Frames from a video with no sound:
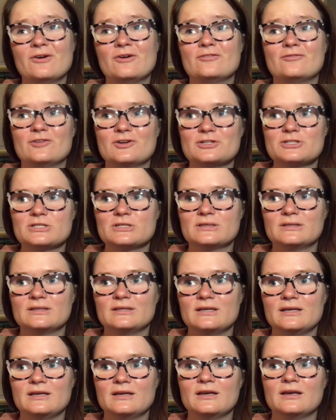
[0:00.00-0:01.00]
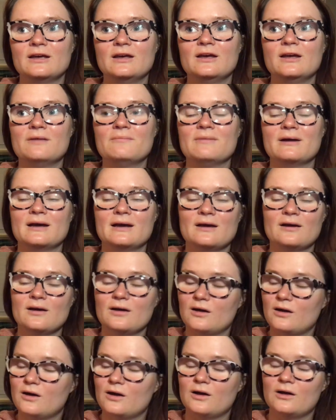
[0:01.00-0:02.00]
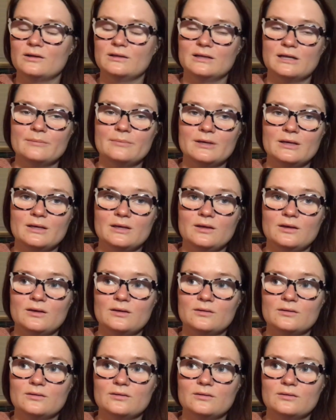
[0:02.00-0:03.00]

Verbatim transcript: Unfortunately, my uh, Libby